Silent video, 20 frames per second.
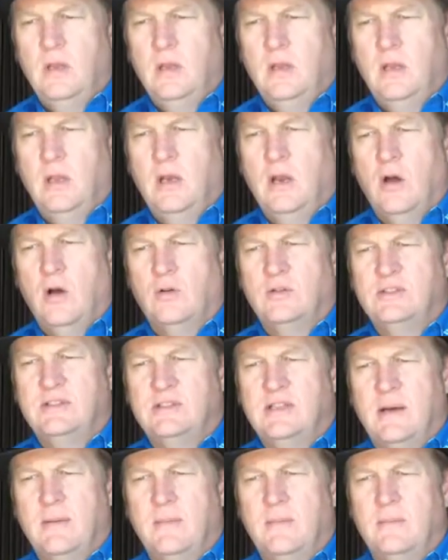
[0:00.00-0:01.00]
you know,
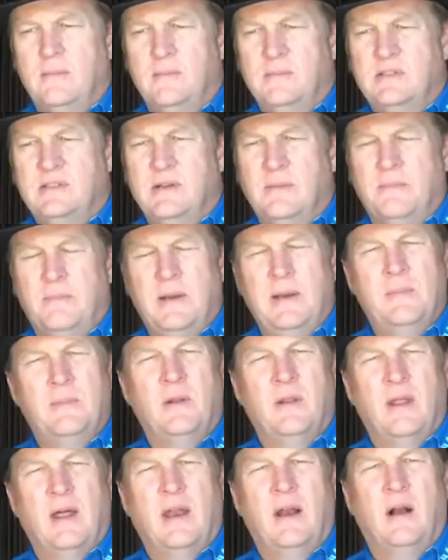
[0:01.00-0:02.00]
some some
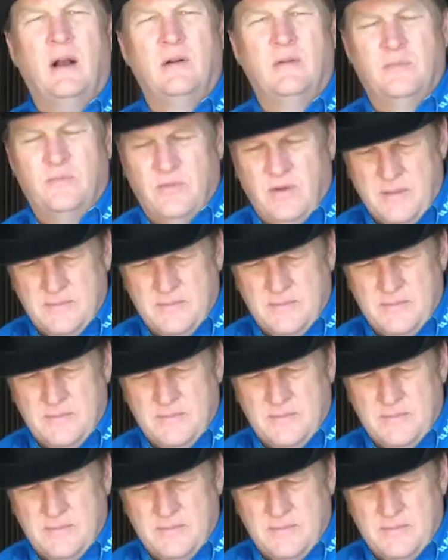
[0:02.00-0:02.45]
people that are